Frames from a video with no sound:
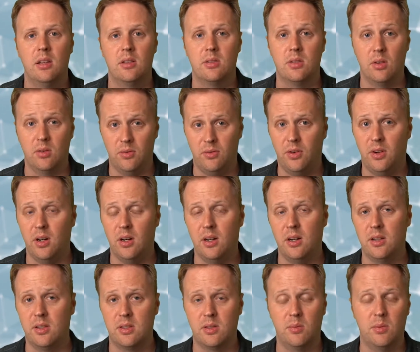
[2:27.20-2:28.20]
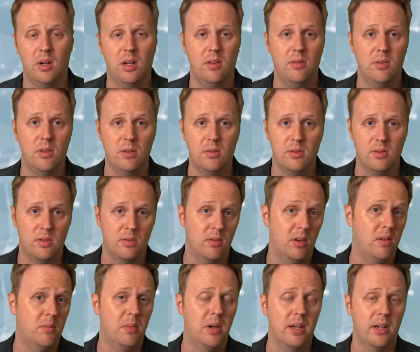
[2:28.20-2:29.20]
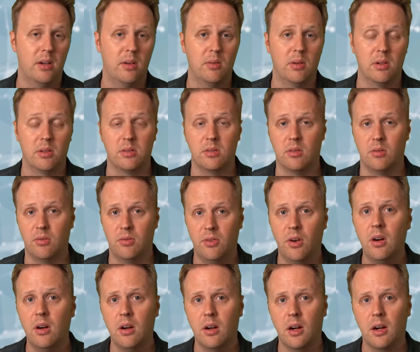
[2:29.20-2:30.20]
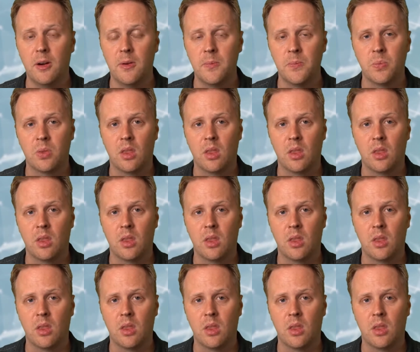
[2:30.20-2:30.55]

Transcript: so far, and it's the one I've used throughout my career so far.